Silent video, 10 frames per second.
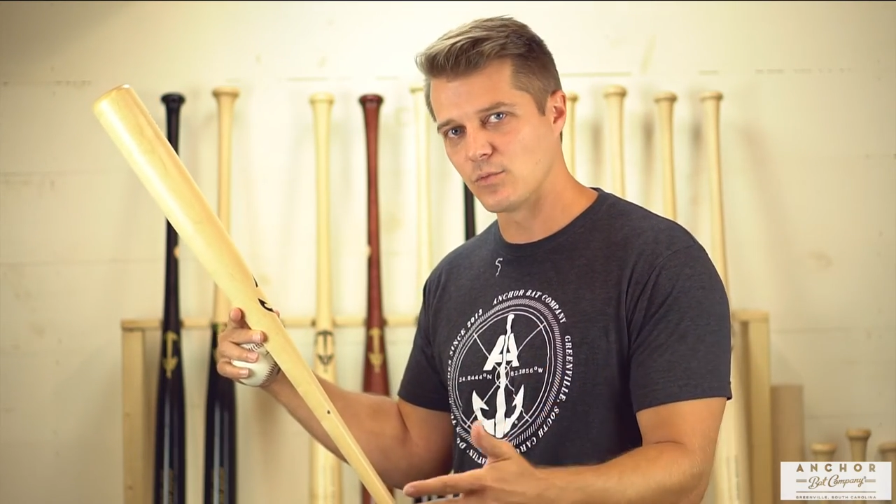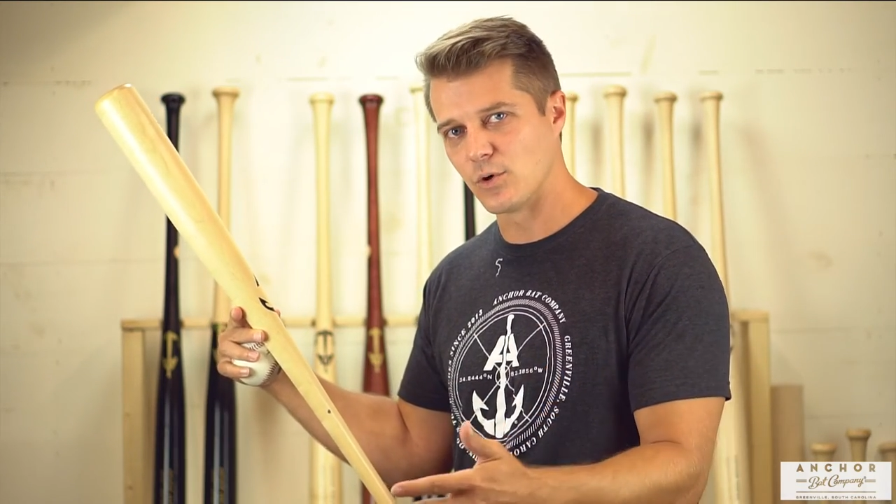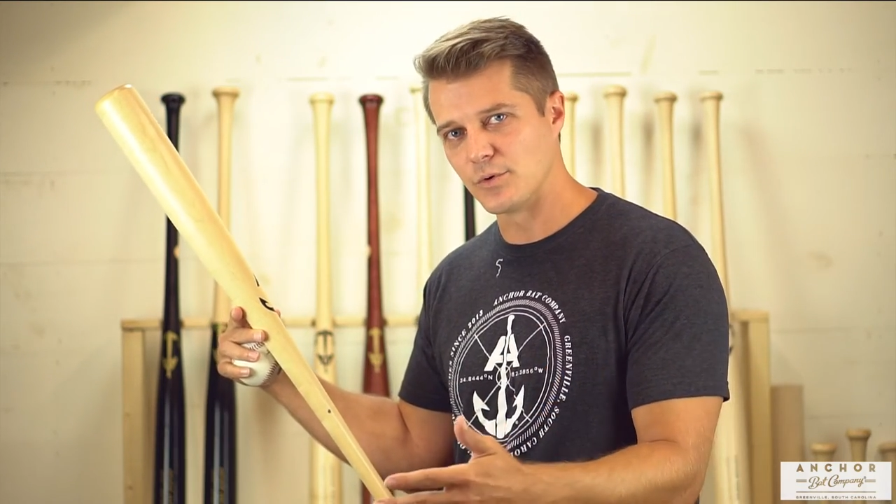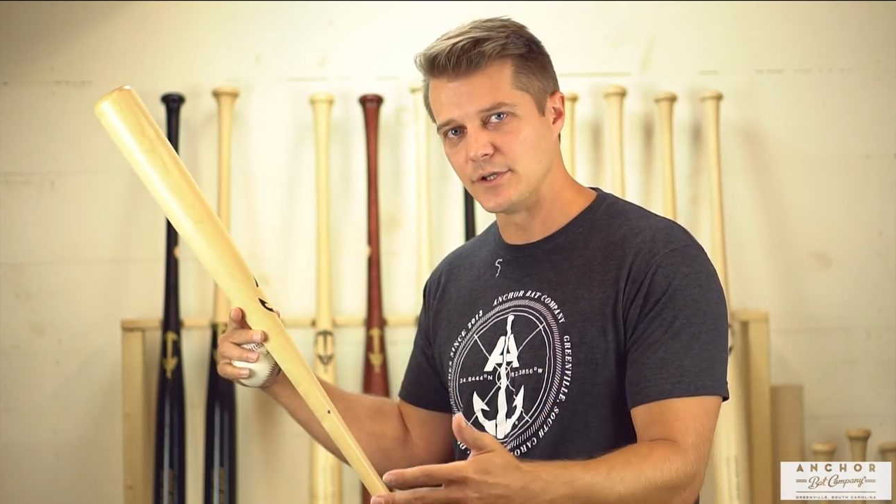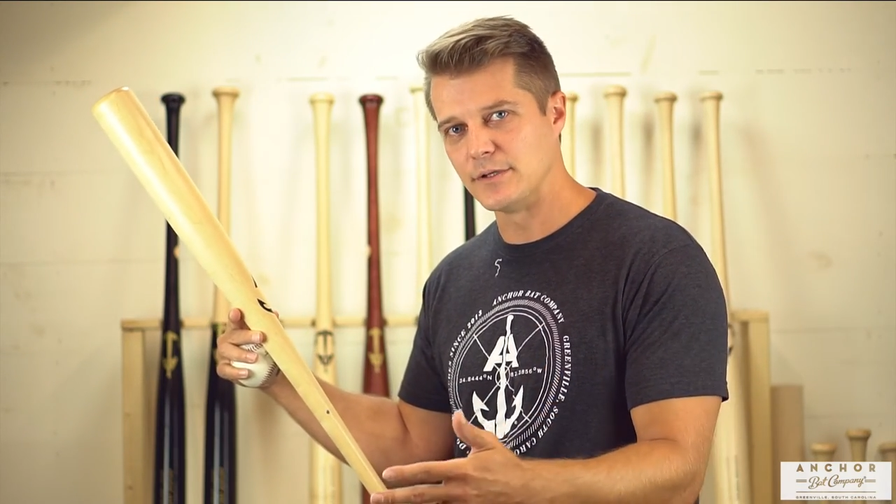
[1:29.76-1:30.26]

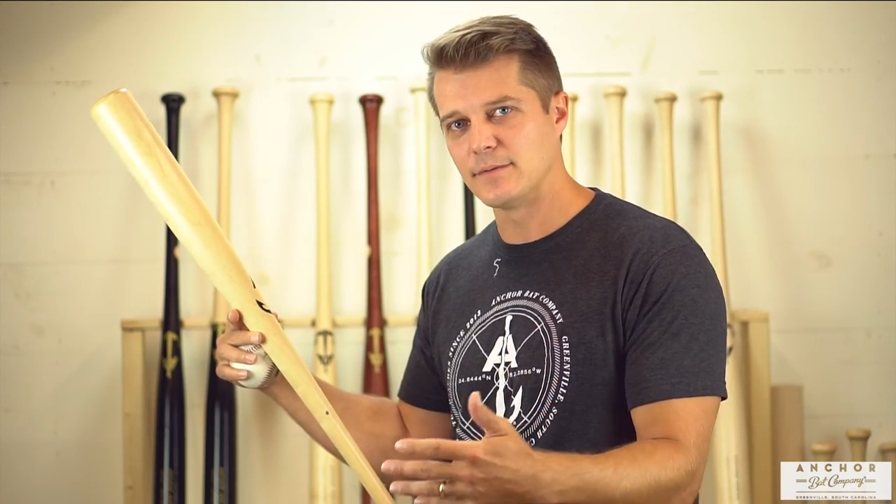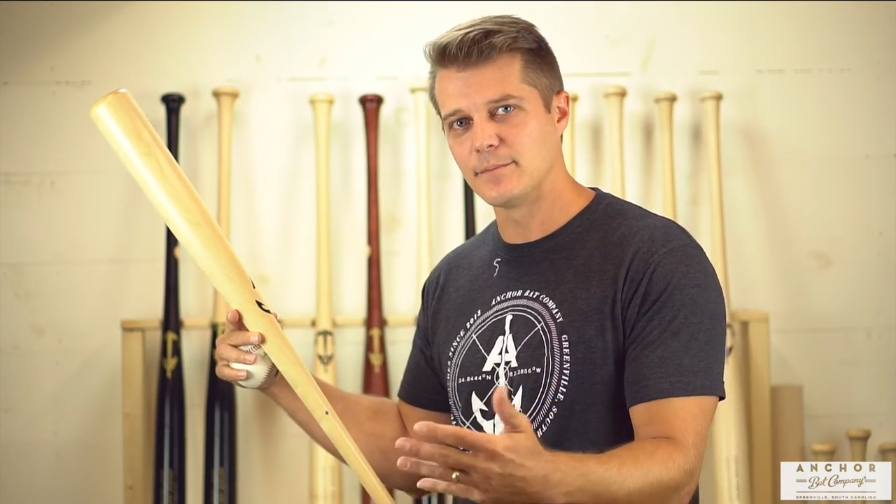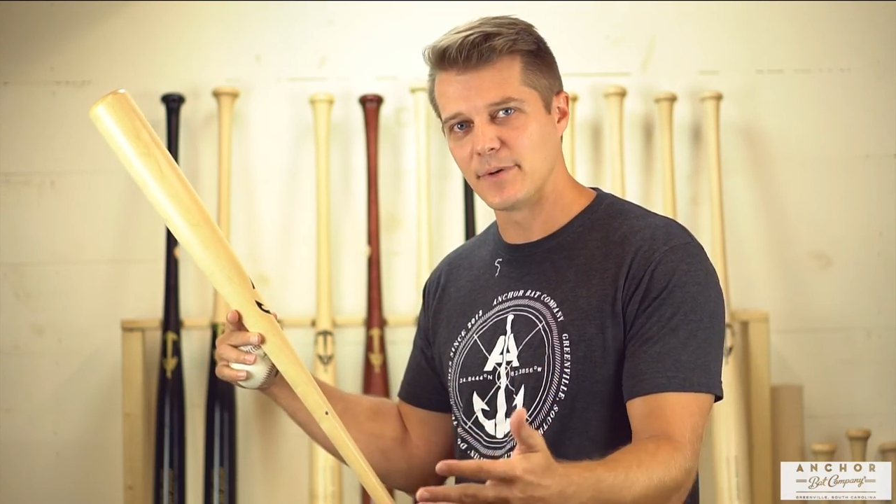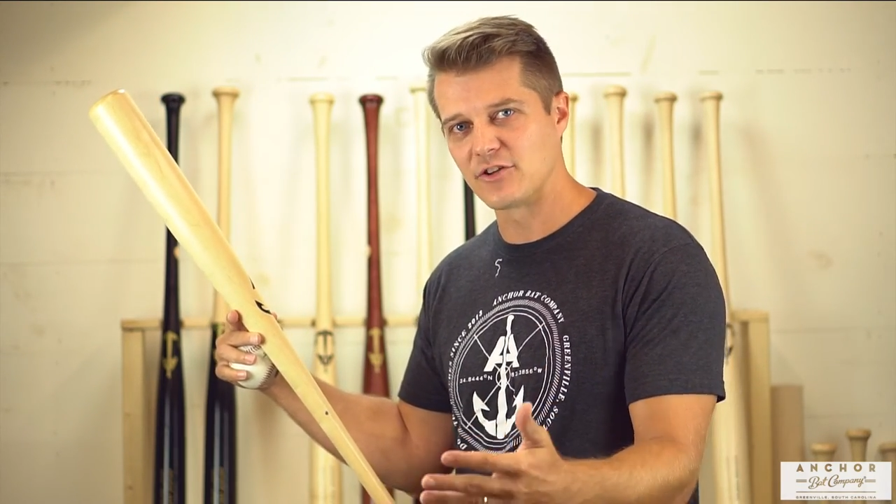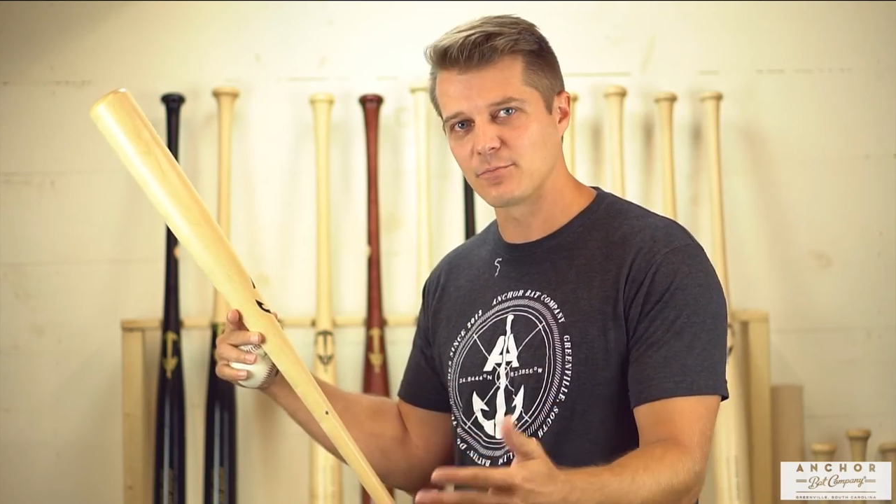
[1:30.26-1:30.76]
what we
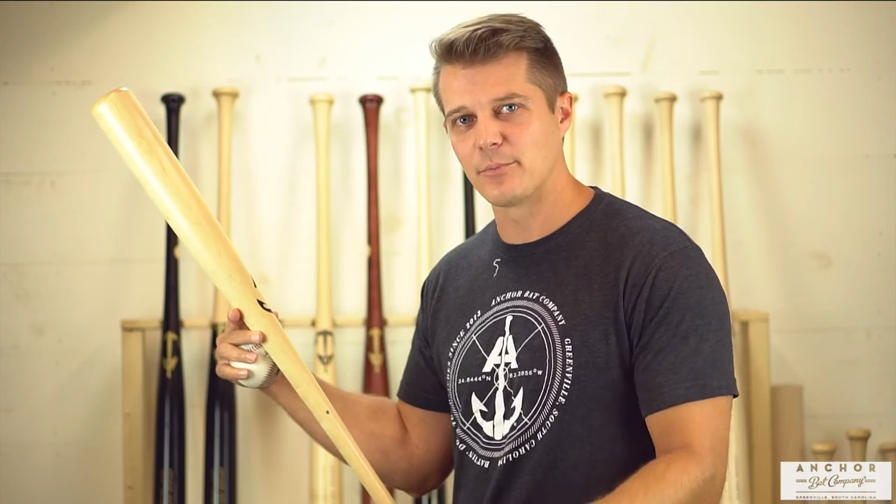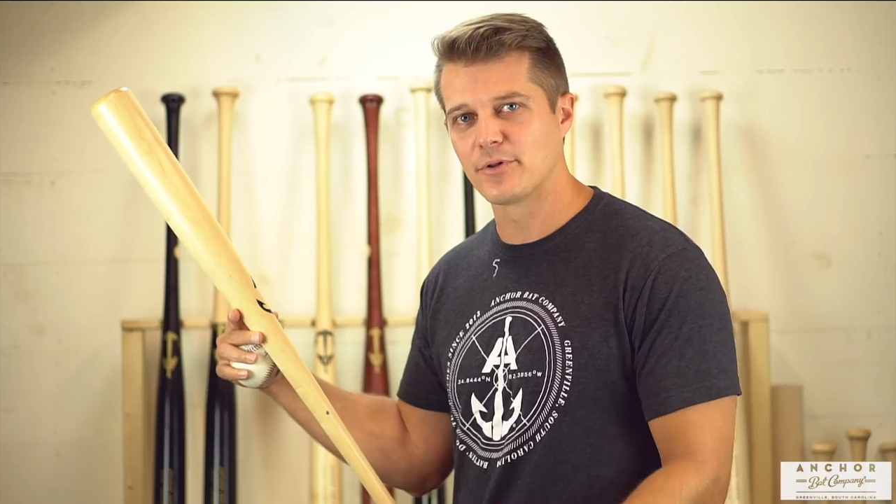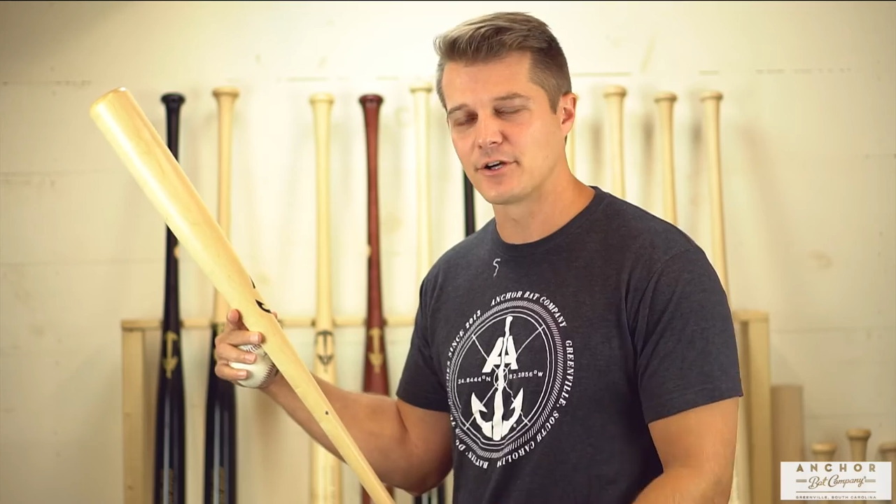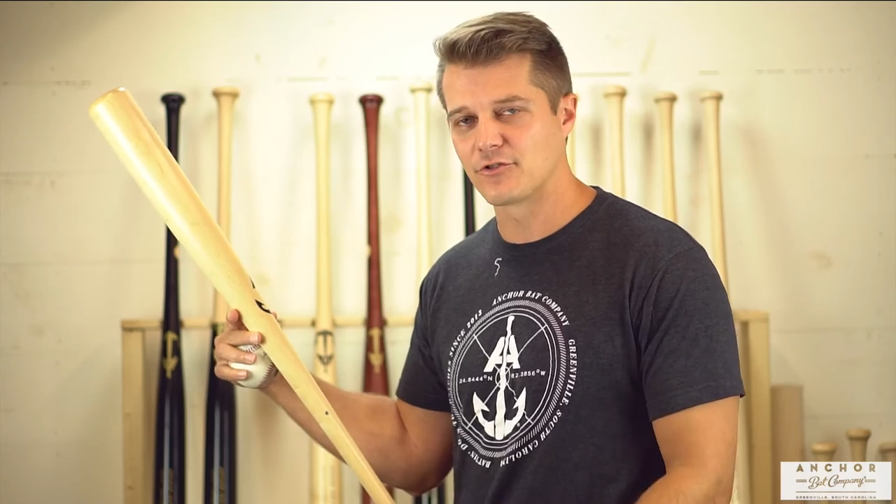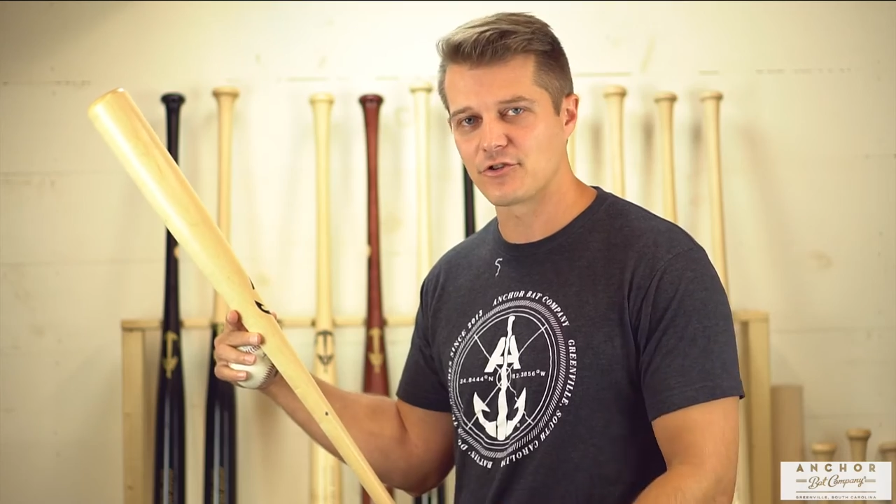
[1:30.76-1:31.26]
baseball players